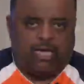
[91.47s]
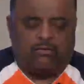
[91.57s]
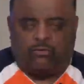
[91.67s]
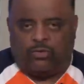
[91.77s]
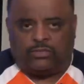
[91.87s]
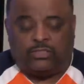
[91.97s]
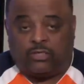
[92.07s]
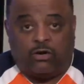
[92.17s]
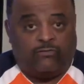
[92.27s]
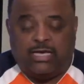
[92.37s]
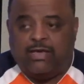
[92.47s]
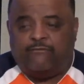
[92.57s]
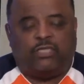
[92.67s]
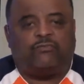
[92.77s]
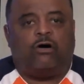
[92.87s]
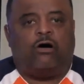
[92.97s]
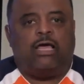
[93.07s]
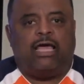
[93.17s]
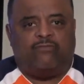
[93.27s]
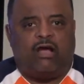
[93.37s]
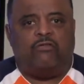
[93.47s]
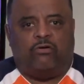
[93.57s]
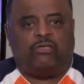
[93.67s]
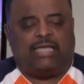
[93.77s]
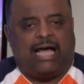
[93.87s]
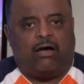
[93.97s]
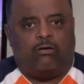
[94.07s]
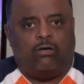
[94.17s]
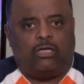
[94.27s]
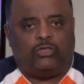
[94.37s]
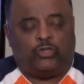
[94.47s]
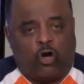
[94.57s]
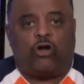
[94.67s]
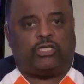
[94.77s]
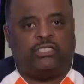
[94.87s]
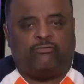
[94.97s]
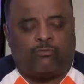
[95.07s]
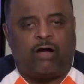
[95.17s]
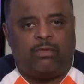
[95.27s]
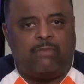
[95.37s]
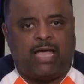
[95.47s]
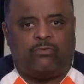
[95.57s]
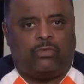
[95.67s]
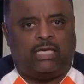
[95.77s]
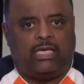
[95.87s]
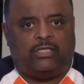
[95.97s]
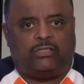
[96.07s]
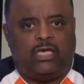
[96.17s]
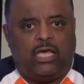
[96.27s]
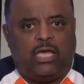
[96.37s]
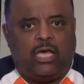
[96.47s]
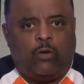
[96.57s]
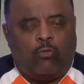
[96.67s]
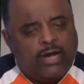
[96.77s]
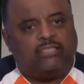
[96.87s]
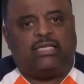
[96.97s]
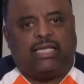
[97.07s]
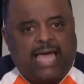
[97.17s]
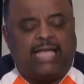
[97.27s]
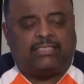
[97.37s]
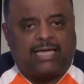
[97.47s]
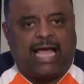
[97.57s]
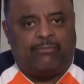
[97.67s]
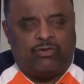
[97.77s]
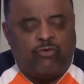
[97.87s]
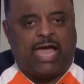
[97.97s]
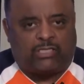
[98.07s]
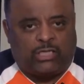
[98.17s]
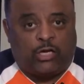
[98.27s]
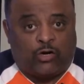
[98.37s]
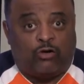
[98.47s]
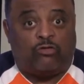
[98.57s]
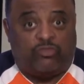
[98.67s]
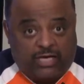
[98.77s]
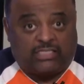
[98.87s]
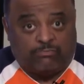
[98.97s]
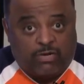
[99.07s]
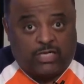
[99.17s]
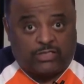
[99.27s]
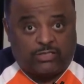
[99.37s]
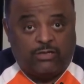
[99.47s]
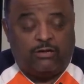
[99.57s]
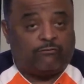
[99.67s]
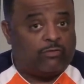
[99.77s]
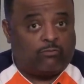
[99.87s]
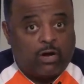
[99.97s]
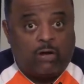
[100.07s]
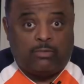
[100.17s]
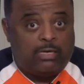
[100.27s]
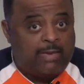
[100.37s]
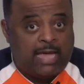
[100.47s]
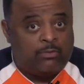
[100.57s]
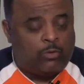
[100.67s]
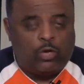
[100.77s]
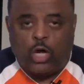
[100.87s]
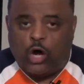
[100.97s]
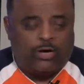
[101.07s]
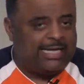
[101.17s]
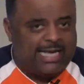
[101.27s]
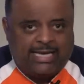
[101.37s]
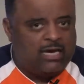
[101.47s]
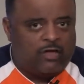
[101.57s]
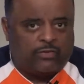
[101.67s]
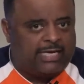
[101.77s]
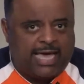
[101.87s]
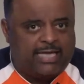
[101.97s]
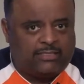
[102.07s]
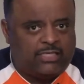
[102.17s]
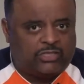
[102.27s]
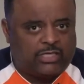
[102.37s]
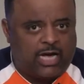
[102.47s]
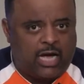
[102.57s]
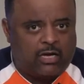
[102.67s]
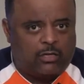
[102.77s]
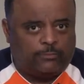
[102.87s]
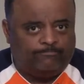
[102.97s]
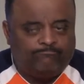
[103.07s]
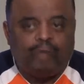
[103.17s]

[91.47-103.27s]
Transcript: Emanuel wants this all. First of all, have y'all noticed how talkative Rahm Emanuel is? When is the last time you actually heard this much from Rahm Emanuel on any other case in Chicago?